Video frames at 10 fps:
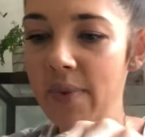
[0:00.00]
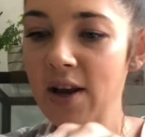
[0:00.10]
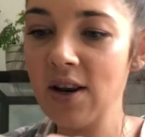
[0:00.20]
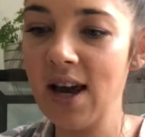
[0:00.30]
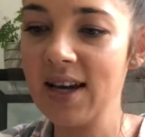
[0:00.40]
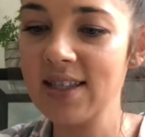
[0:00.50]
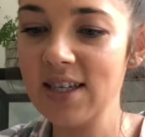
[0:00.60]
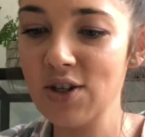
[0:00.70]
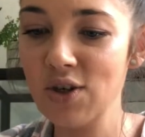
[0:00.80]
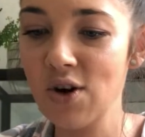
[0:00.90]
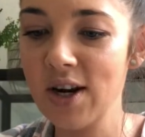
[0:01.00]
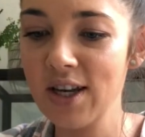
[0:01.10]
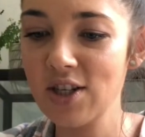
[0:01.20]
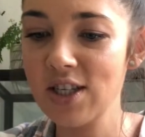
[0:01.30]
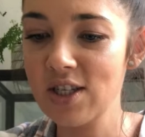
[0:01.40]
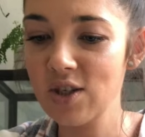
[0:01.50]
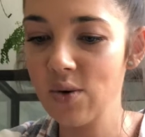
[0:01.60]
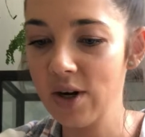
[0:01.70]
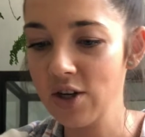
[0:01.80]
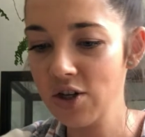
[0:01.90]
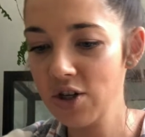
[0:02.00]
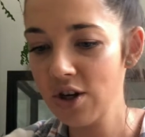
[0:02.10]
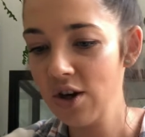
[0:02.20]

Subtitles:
And like I said, you can't actually squish,